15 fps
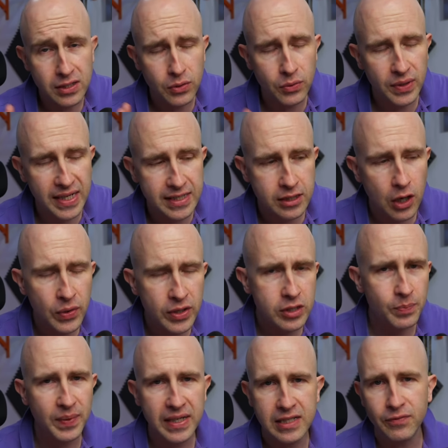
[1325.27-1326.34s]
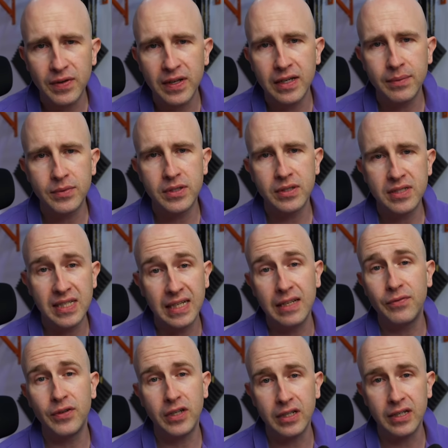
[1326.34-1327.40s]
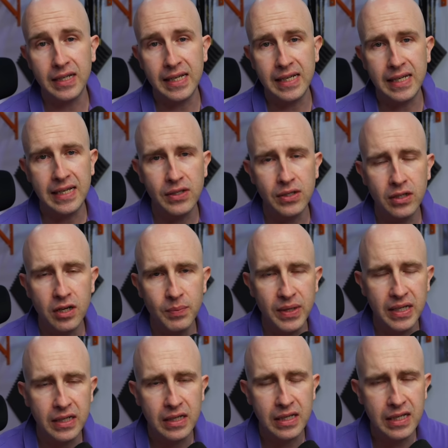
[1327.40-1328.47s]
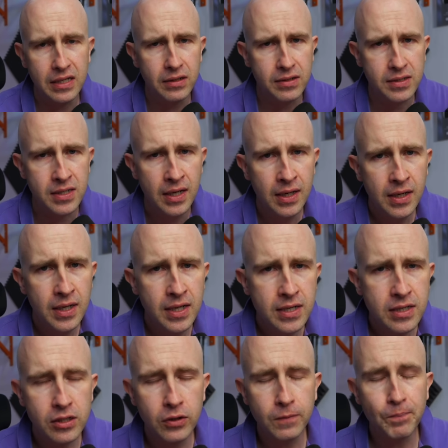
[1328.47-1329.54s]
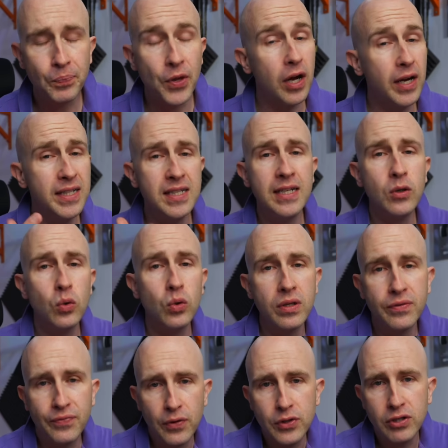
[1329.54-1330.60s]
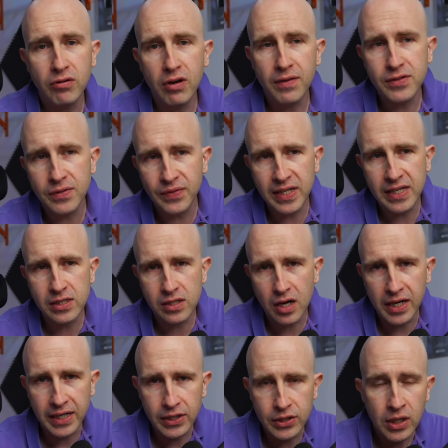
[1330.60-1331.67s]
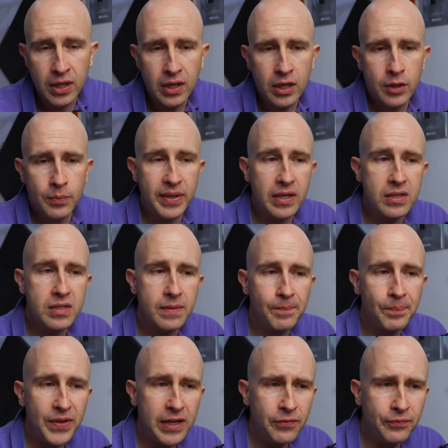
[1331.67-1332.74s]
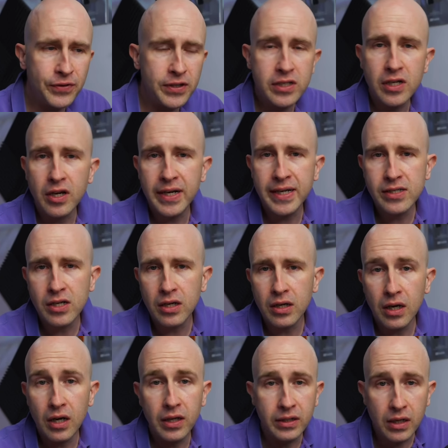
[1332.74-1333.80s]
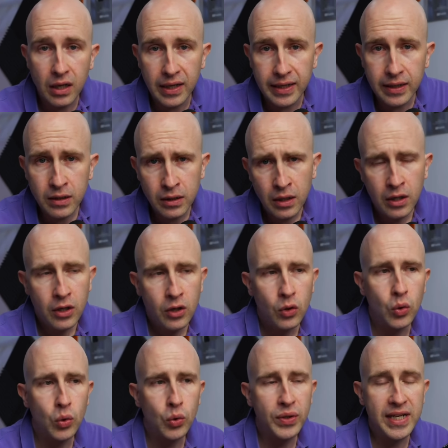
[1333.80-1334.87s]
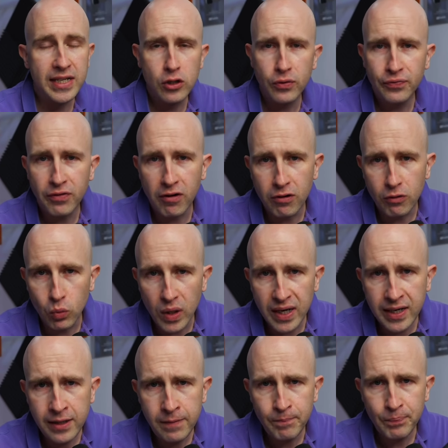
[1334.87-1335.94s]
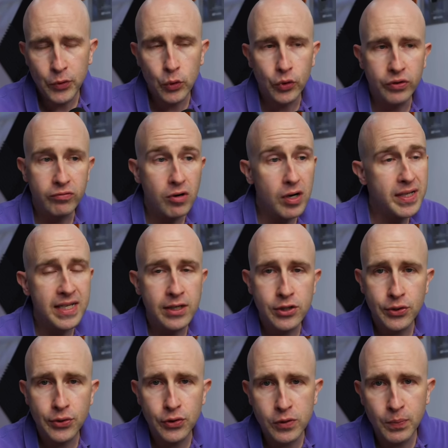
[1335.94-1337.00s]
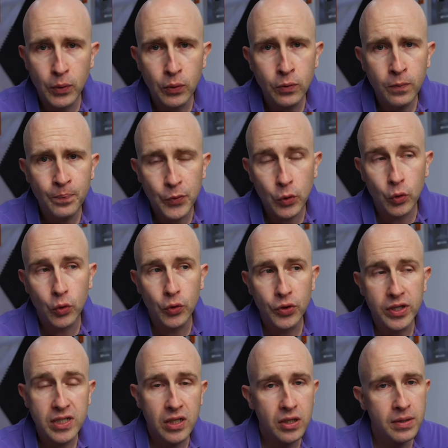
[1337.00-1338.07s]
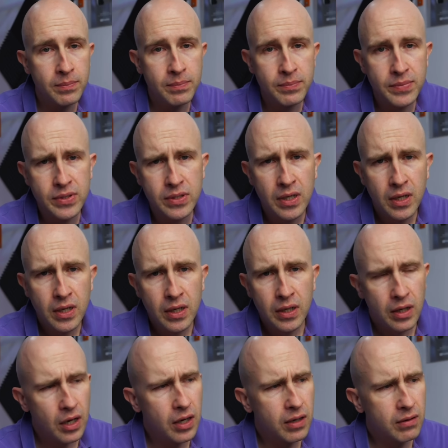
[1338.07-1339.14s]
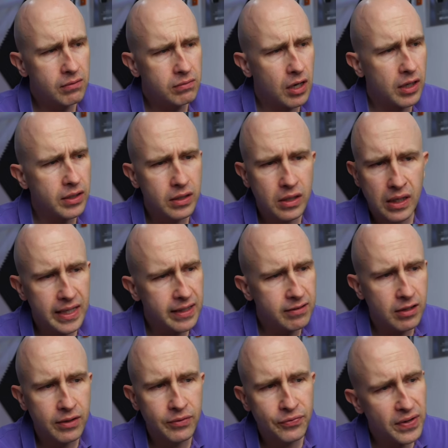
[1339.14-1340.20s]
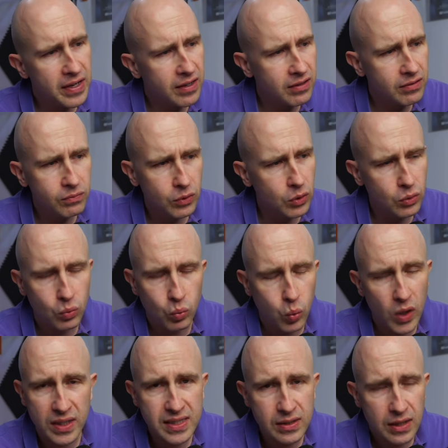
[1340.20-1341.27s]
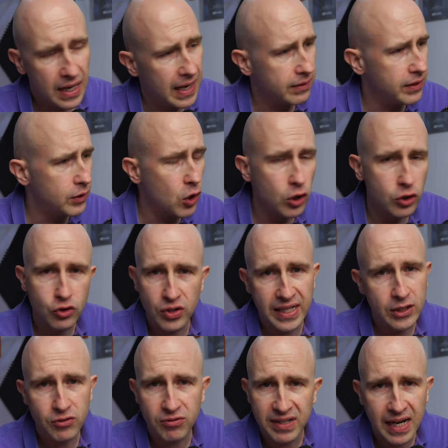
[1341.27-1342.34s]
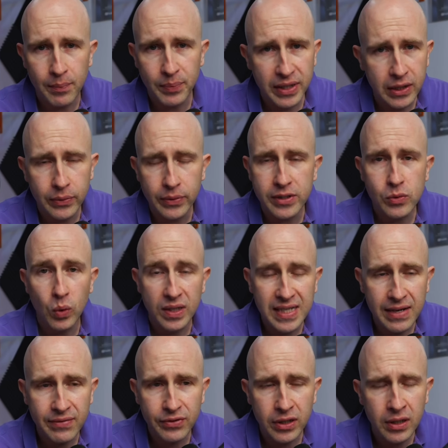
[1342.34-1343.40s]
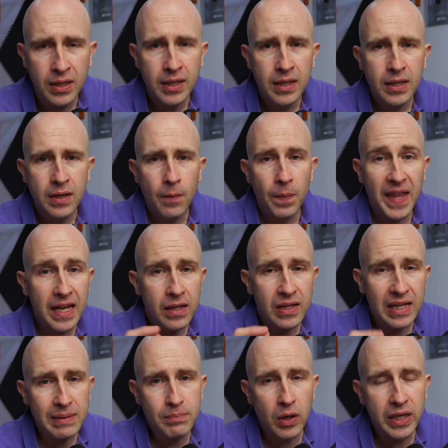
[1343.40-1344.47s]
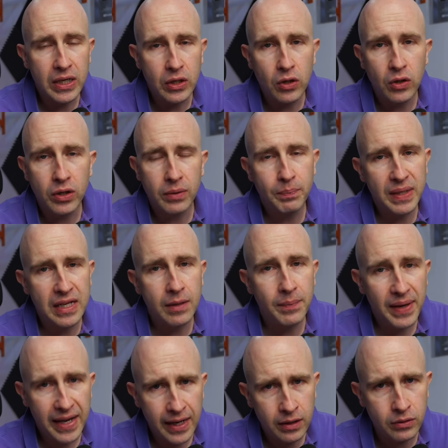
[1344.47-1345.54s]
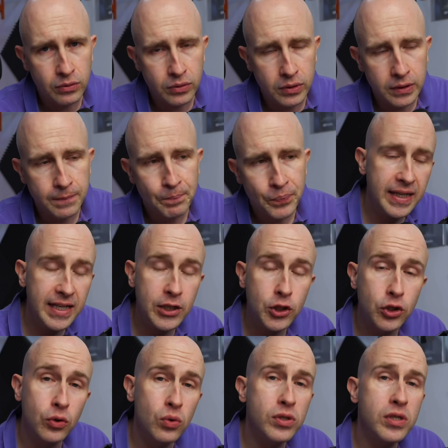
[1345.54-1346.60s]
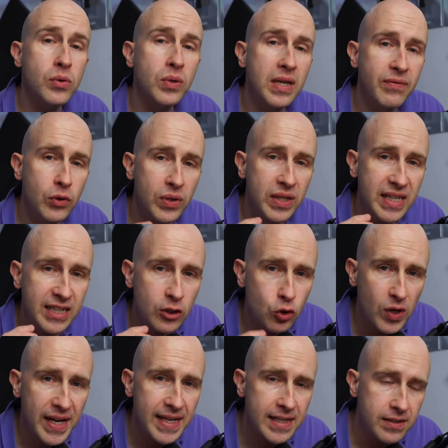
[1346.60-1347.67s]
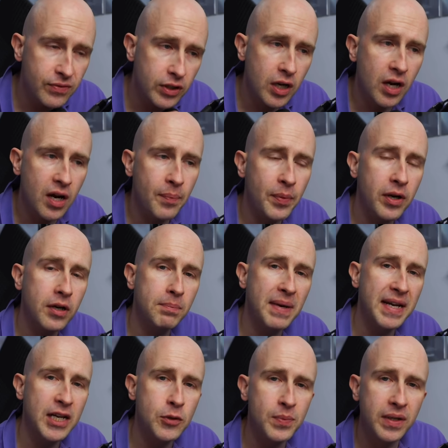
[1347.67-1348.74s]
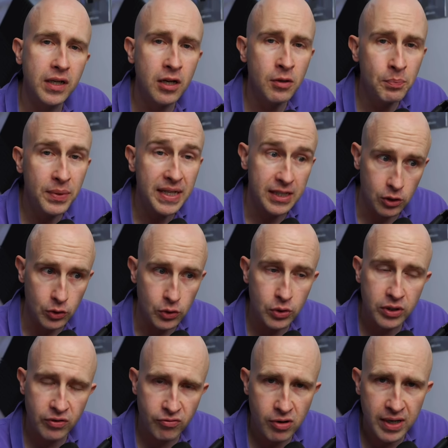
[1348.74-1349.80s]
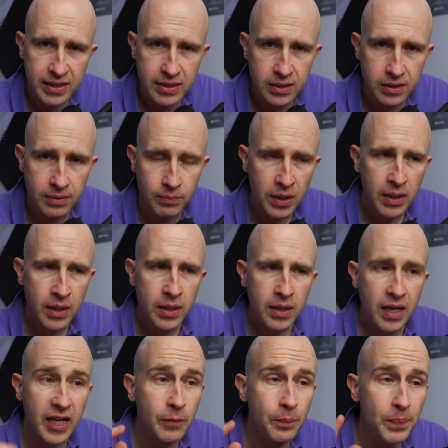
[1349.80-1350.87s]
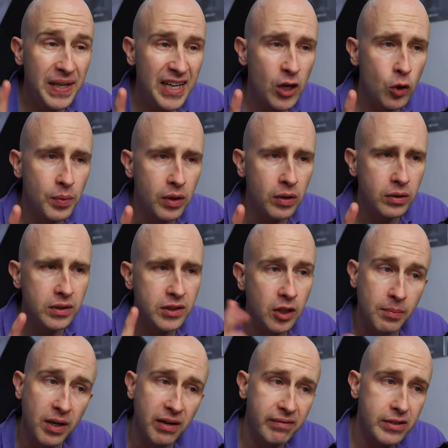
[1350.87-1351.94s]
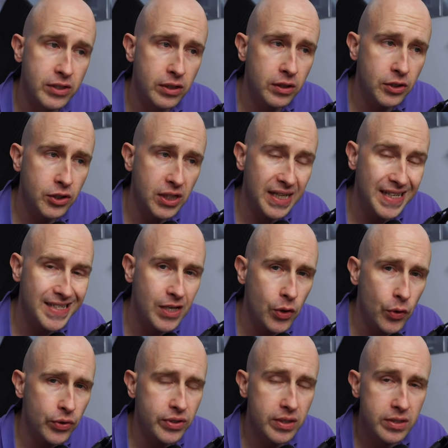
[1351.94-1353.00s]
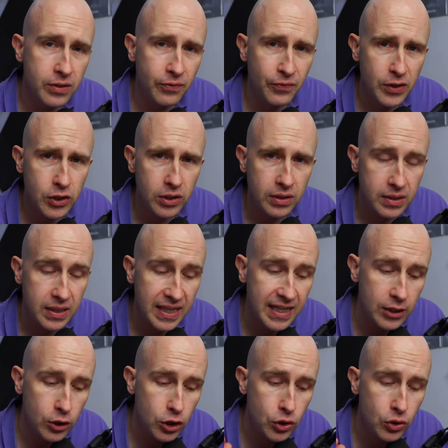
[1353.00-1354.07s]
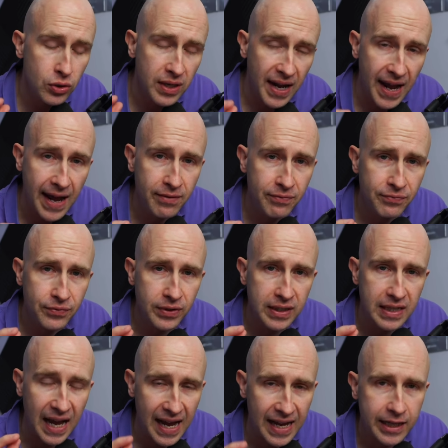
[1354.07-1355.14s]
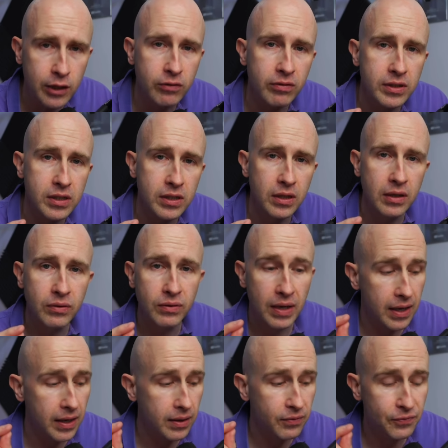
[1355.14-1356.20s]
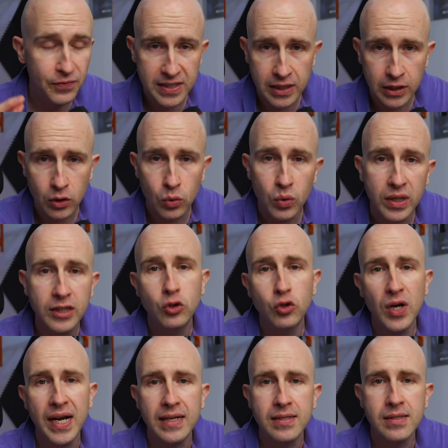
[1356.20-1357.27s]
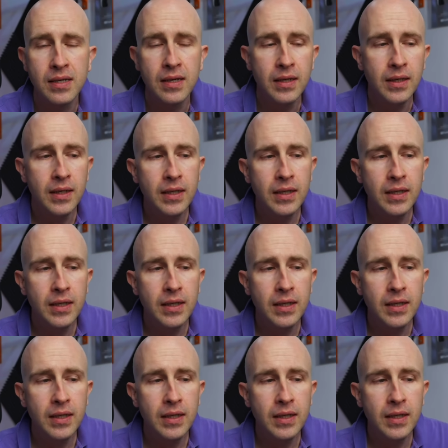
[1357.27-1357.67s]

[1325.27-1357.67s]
So it's going to be developed significantly in the coming years. So I take all of the photographs of these signage because if the signs are unclear or they're too far away or the writing's too small or the terms are unclear, unfair, contradictory, ambiguous, whatever, then they might not be upheld. It should also give you the address of the car park management company so you can write to them. And a PO box on my research is not sufficient. It should have the accurate physical address.